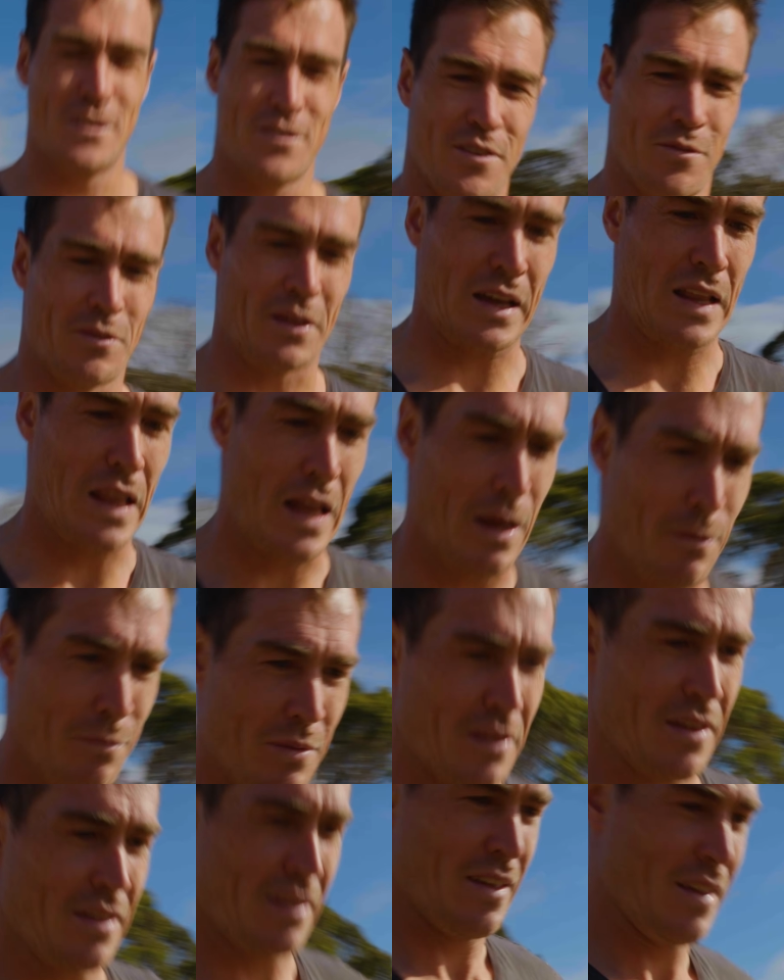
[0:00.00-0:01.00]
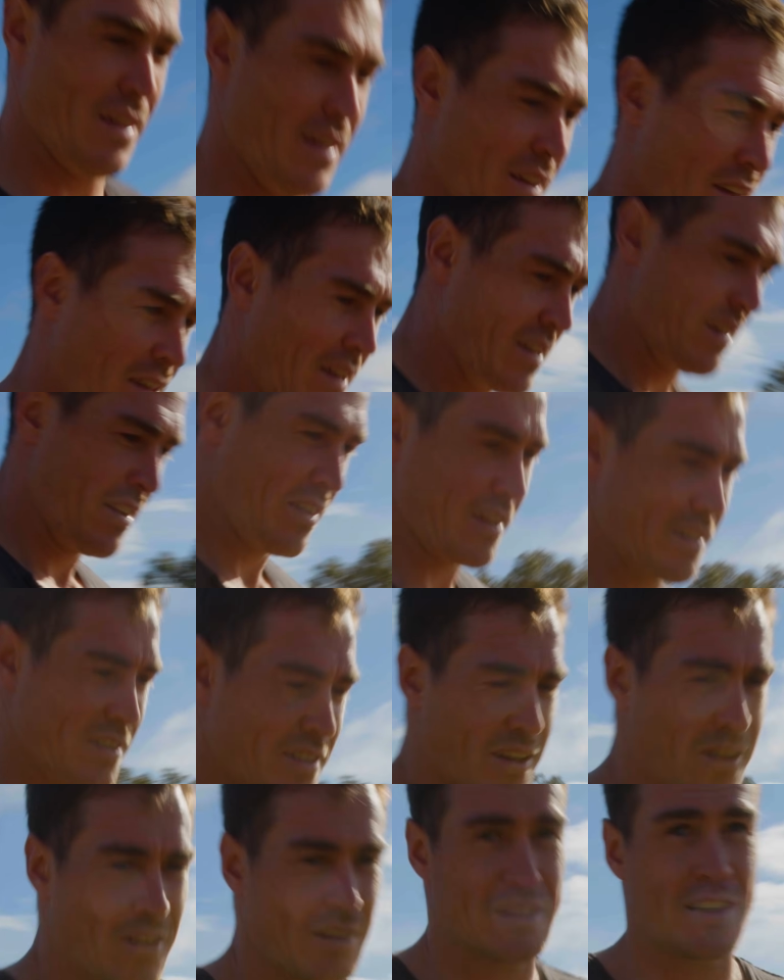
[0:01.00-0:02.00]
from the club. Thanks
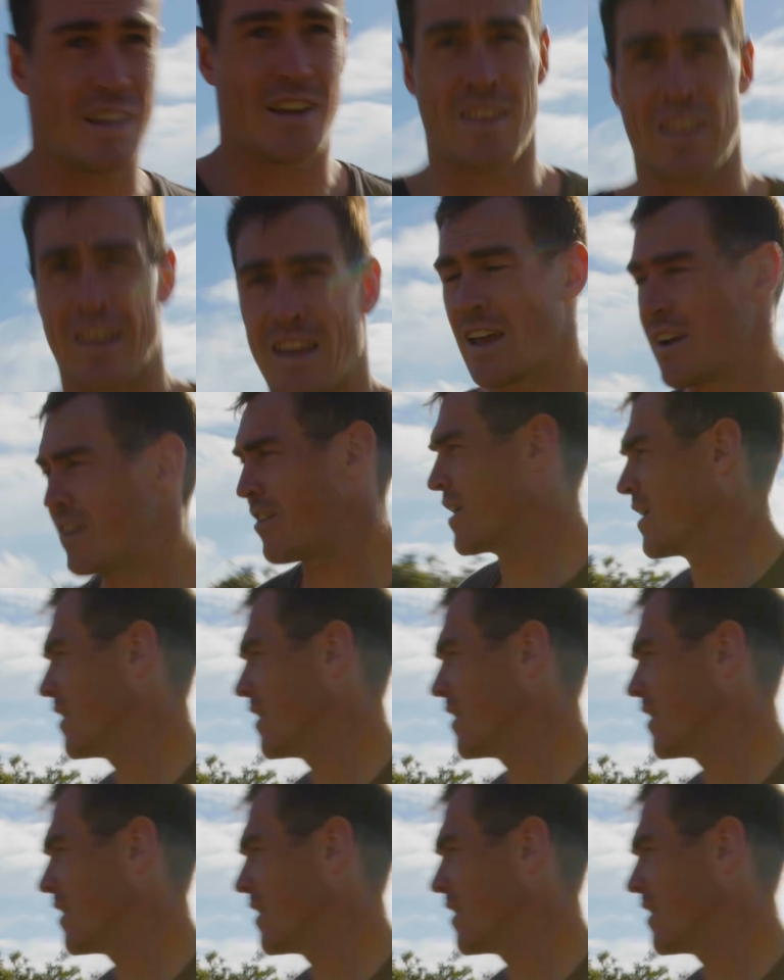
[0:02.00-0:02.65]
to the guys down at the cattery,